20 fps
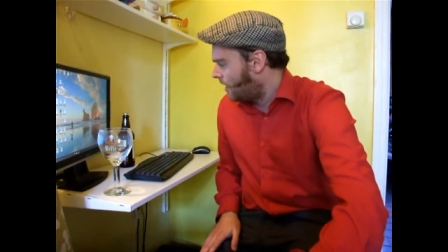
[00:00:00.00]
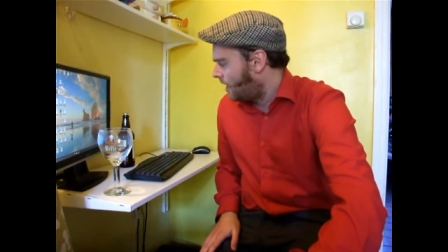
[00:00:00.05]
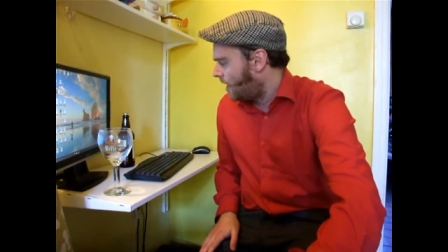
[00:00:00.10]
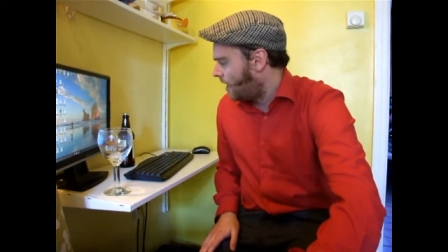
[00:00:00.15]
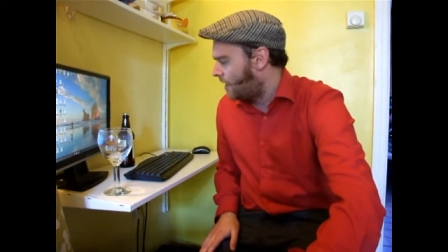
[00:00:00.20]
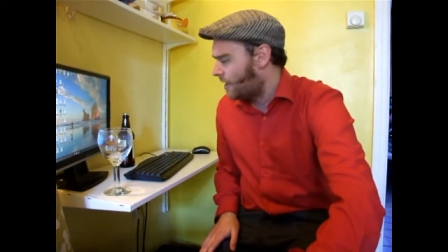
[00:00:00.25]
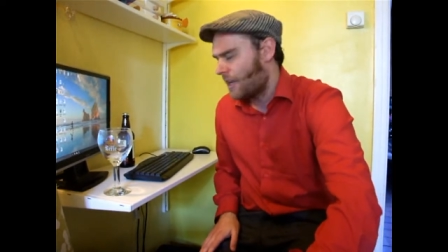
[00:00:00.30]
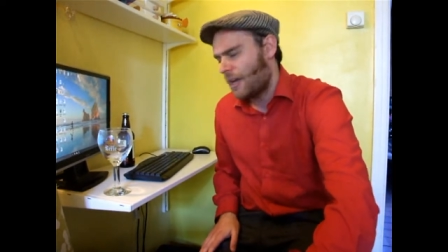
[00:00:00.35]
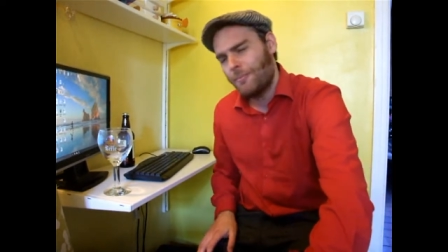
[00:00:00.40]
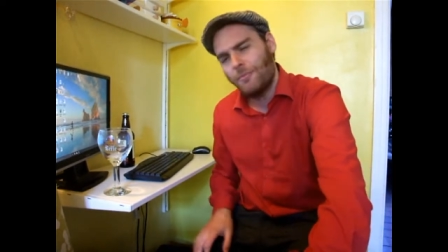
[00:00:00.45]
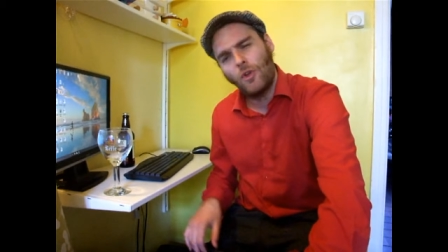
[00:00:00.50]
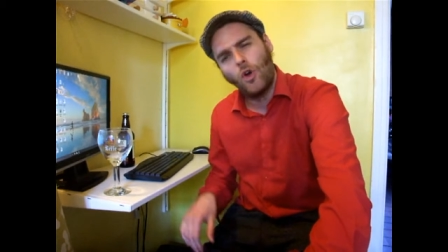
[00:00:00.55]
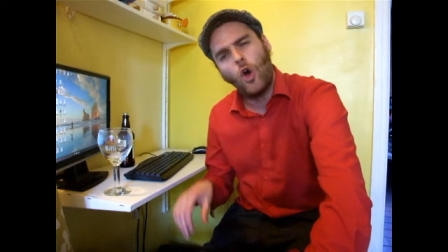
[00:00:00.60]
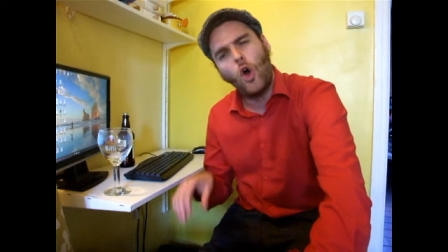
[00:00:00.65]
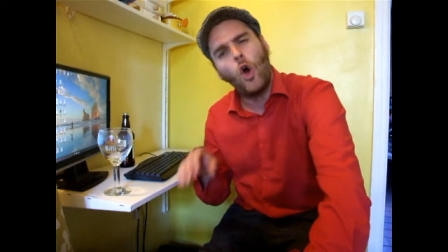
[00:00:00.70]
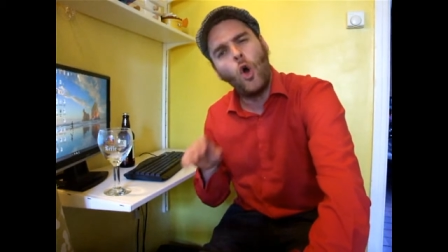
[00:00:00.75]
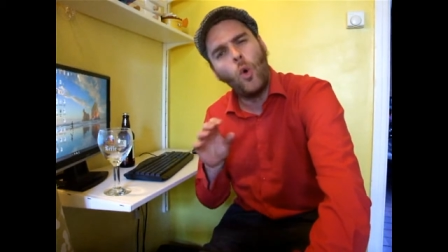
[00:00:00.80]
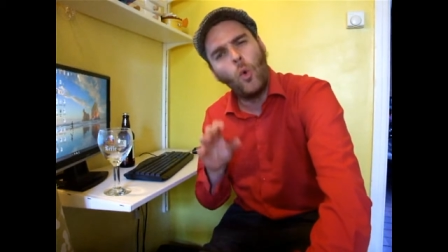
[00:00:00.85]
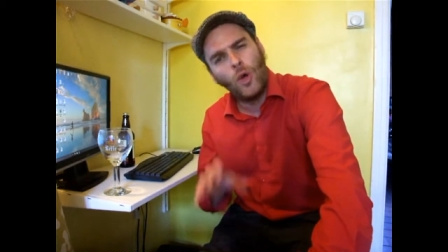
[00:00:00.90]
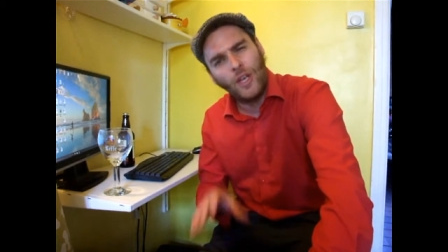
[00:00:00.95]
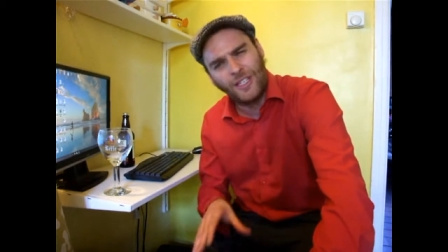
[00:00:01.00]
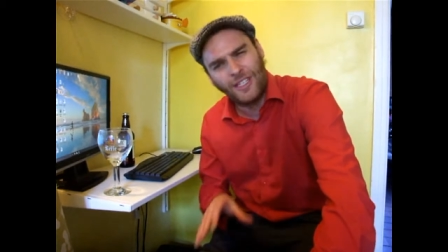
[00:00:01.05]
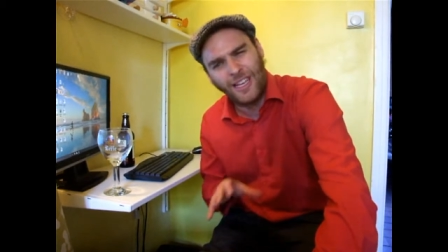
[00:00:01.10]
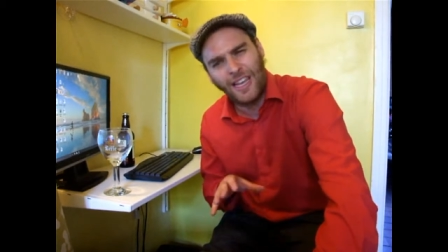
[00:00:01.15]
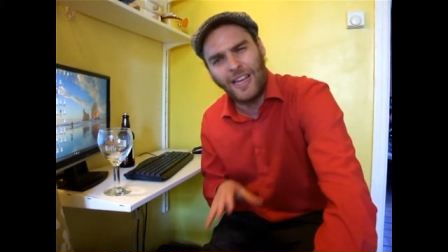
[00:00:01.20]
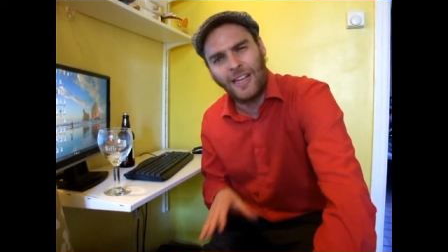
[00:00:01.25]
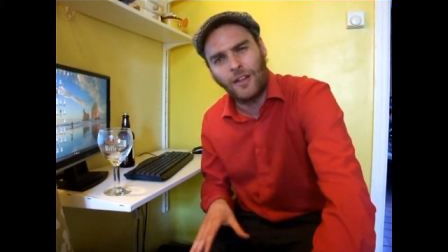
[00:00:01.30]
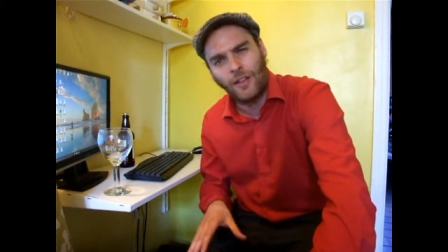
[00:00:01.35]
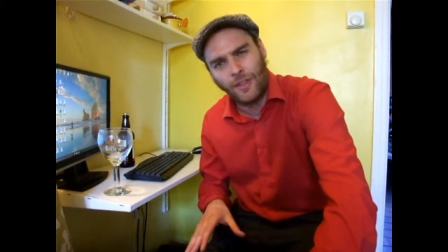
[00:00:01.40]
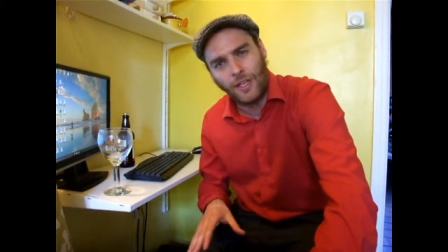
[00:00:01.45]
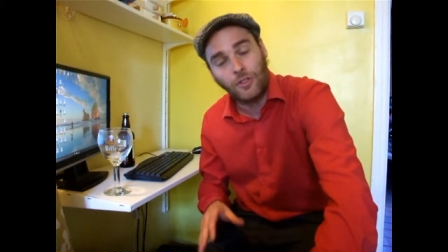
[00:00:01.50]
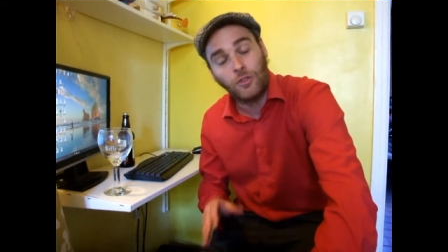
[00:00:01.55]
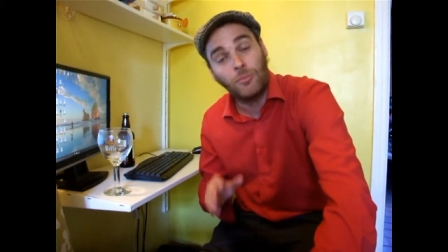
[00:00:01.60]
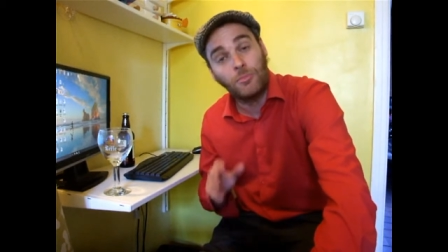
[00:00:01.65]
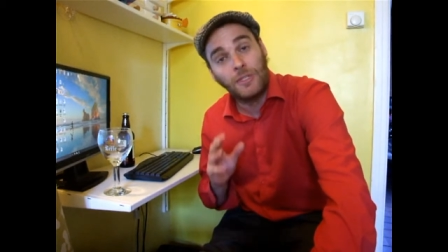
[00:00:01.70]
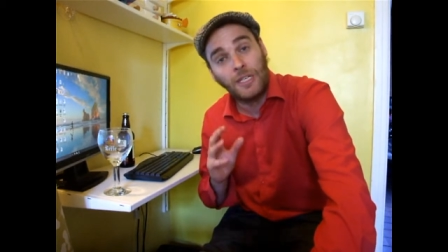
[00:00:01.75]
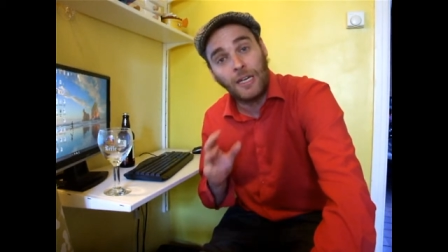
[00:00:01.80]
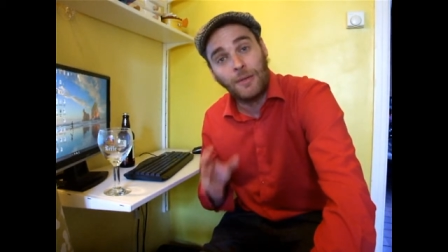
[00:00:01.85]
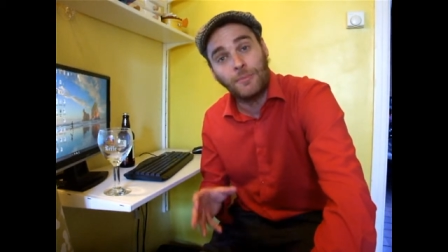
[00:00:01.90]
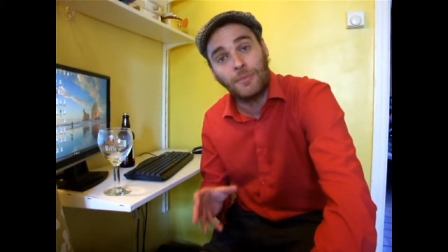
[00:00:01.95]
And I'm not always keen on that.
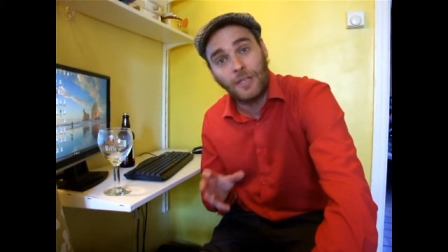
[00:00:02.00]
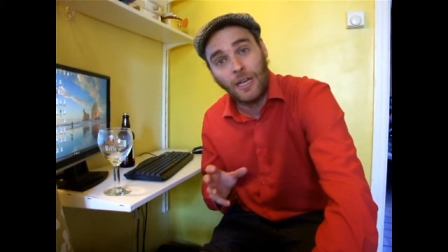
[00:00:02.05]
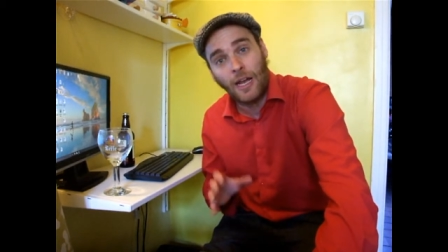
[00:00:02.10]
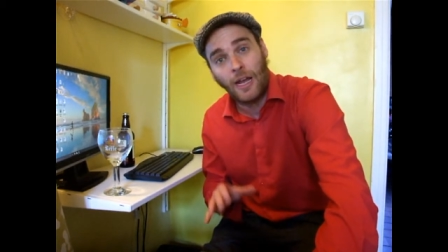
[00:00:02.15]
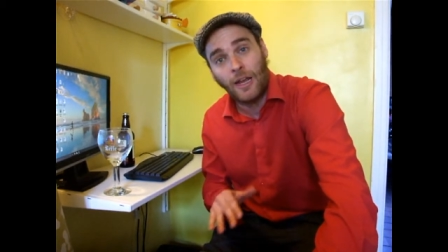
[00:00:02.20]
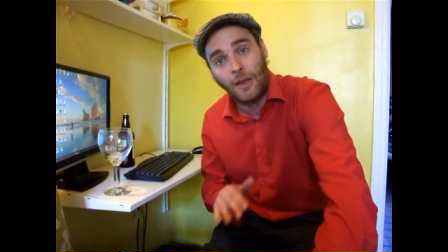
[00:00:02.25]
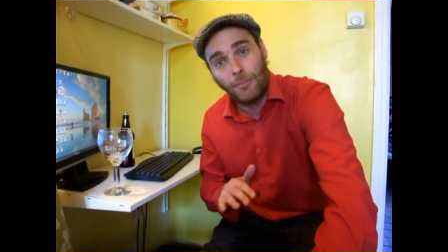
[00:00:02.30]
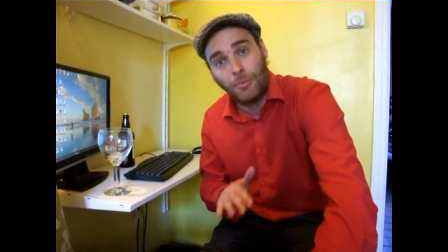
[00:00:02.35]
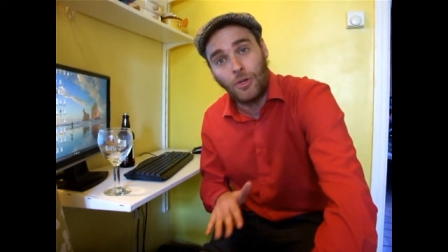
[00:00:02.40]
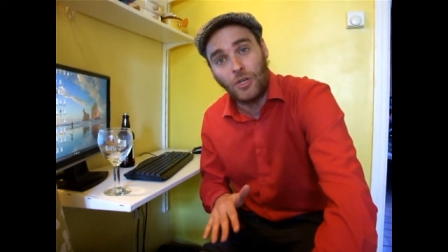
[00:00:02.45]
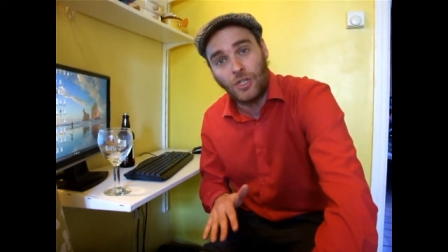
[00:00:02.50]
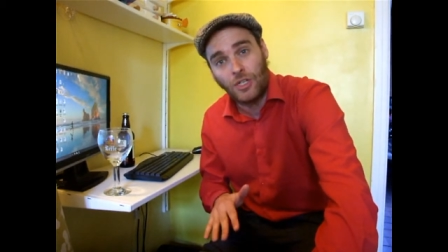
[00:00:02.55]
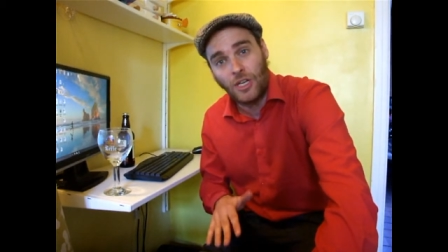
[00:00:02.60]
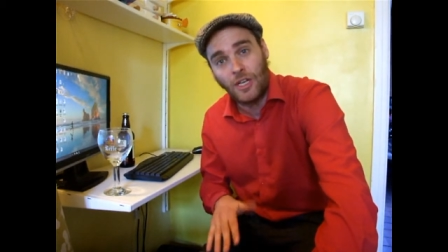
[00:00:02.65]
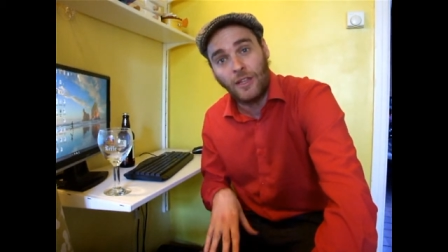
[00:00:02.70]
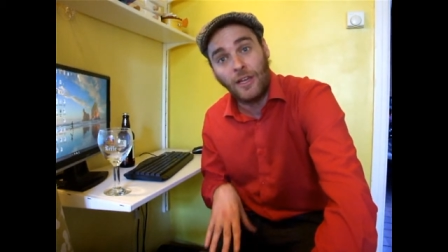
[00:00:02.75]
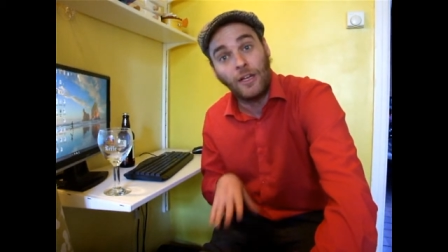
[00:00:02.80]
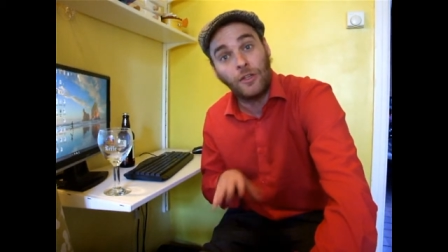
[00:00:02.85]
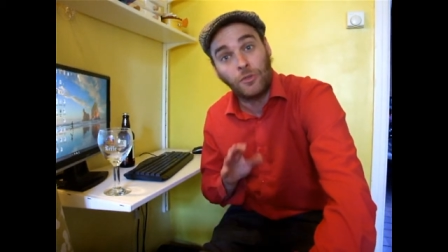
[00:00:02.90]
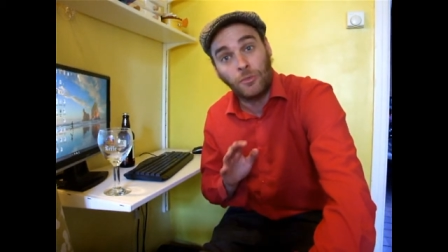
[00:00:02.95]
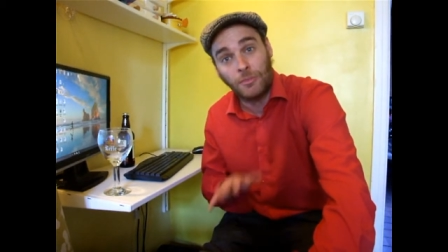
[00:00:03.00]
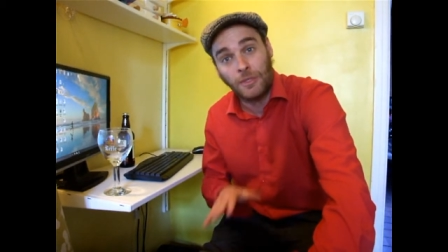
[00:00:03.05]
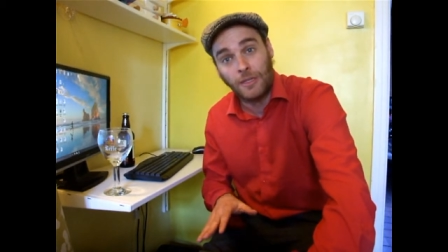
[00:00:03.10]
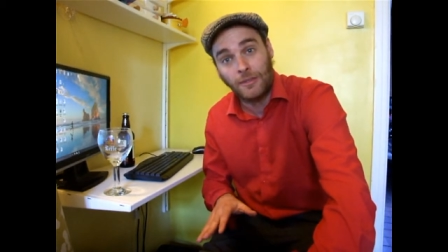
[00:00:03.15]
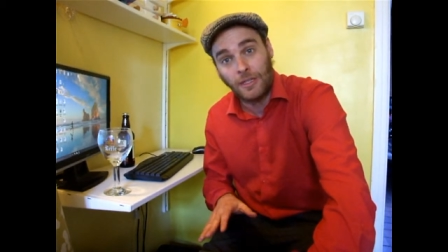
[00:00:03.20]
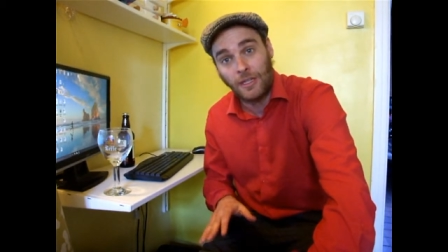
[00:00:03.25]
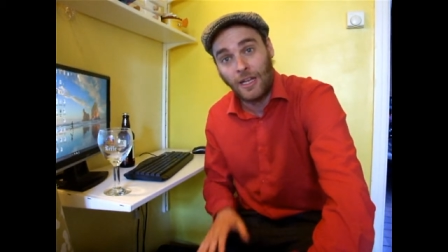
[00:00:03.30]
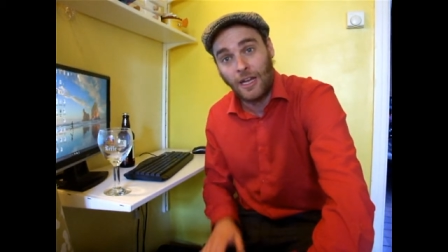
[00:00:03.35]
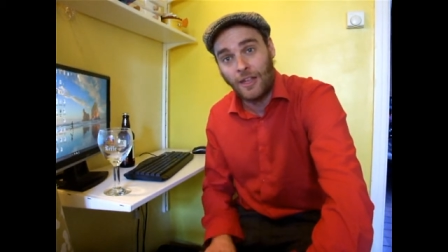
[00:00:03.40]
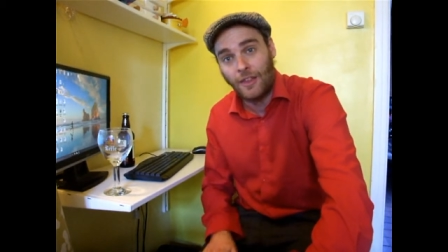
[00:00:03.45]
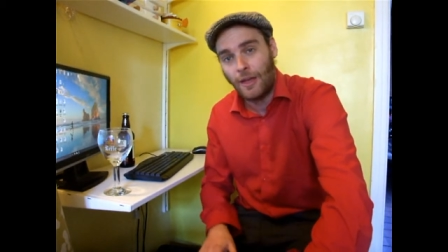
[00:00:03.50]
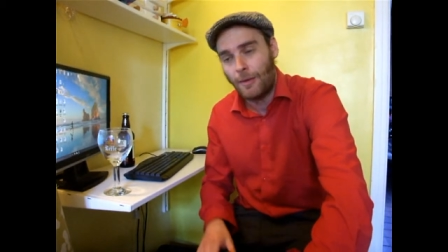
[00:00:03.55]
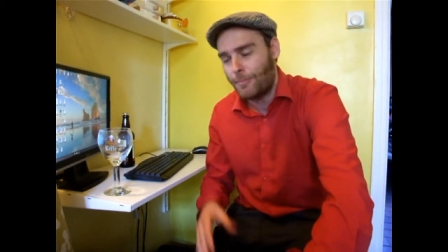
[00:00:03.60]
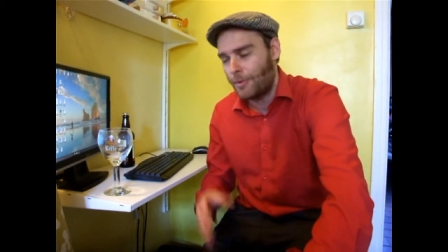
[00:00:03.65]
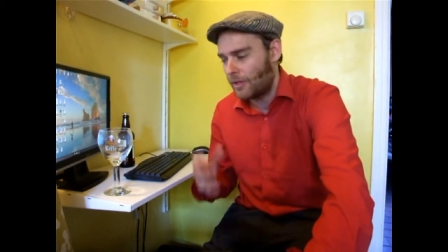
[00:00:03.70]
Sometimes I appreciate that, and sometimes I like that.